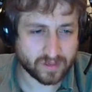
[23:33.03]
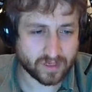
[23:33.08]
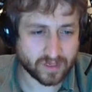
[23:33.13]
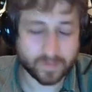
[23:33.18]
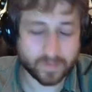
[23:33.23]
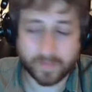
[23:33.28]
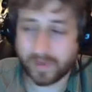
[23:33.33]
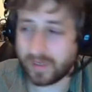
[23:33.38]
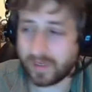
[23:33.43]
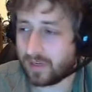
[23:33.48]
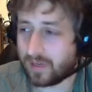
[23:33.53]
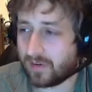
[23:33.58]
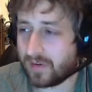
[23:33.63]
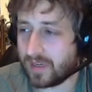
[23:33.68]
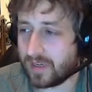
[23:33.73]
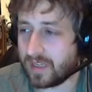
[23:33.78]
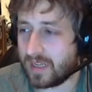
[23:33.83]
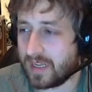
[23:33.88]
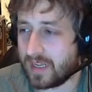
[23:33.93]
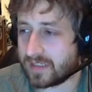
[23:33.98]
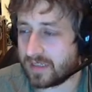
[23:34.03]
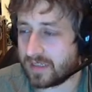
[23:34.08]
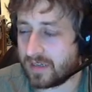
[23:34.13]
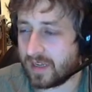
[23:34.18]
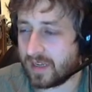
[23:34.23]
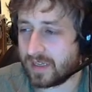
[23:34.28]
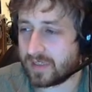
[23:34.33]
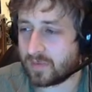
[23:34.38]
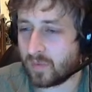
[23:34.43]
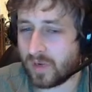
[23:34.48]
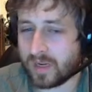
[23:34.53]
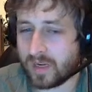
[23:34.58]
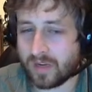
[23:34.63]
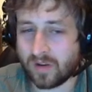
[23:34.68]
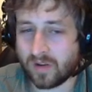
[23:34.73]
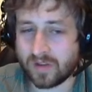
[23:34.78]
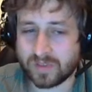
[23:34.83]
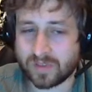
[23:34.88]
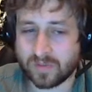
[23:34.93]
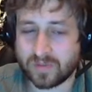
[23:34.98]
But it's a nice way to
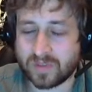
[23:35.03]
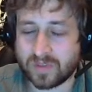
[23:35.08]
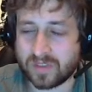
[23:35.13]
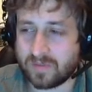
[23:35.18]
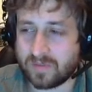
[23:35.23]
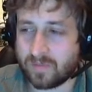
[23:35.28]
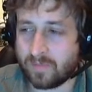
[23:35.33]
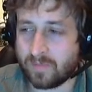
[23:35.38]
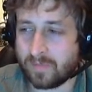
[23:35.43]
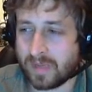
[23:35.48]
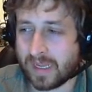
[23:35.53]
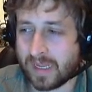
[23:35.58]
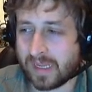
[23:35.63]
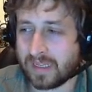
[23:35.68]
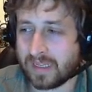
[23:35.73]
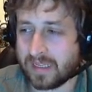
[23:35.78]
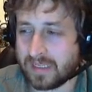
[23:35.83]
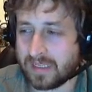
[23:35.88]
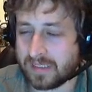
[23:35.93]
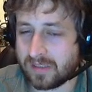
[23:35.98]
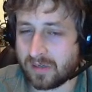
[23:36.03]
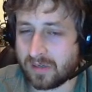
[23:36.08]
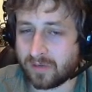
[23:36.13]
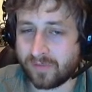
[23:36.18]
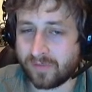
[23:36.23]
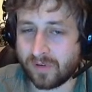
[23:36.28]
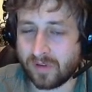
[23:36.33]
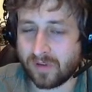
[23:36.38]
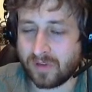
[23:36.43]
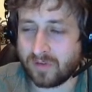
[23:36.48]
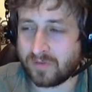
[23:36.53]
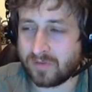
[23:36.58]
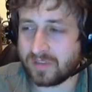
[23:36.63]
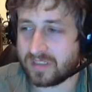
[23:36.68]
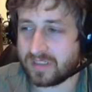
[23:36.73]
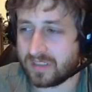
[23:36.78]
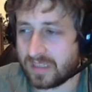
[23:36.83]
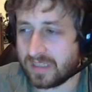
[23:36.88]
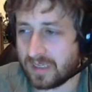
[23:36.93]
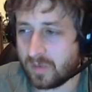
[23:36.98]
also make it easier for you to
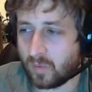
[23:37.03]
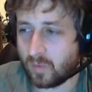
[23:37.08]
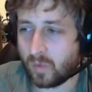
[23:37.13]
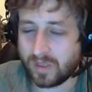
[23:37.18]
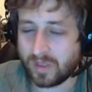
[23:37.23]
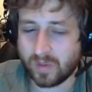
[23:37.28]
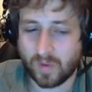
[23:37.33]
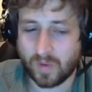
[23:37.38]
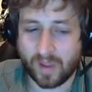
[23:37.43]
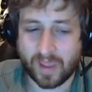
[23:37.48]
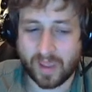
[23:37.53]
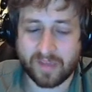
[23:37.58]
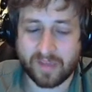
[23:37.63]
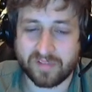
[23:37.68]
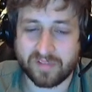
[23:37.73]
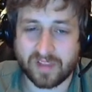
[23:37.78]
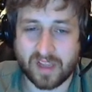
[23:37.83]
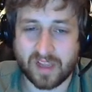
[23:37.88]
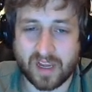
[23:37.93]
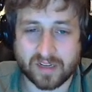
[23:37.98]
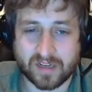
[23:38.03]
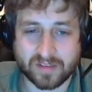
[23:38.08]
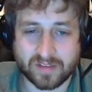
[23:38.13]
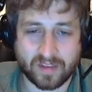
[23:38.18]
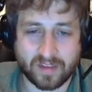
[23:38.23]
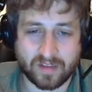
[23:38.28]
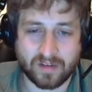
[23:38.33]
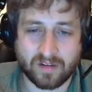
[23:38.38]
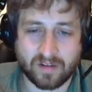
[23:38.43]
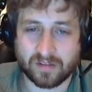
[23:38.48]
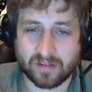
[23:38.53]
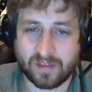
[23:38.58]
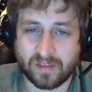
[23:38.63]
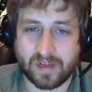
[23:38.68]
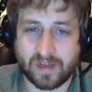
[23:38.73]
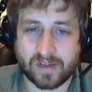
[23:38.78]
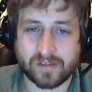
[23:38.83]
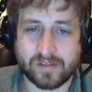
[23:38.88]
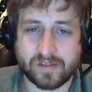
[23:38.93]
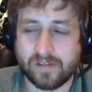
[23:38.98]
see what you have locked and
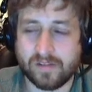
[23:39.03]
unlocked.